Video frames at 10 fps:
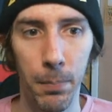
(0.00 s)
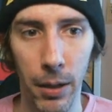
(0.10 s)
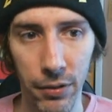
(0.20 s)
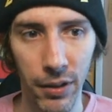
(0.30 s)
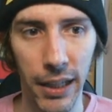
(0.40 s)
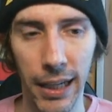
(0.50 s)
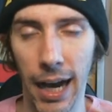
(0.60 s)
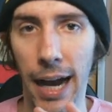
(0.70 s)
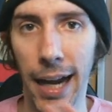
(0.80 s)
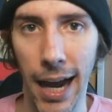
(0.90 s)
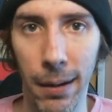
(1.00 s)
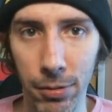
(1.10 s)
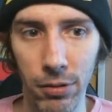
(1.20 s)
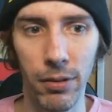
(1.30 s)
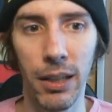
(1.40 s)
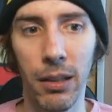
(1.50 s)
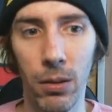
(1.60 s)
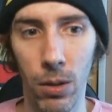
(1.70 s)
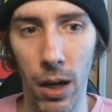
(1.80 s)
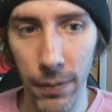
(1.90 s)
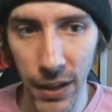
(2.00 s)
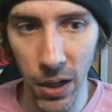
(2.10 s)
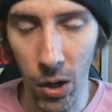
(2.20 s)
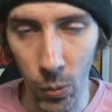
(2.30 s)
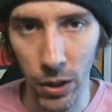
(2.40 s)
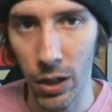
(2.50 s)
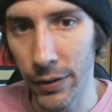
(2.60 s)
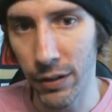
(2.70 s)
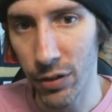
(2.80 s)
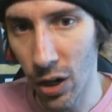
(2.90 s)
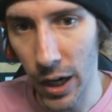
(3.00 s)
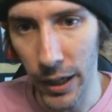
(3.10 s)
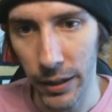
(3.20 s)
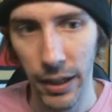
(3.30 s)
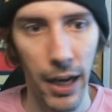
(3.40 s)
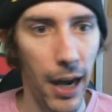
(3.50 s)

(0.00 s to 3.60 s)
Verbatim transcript: Personally, I absolutely love the artwork on this card.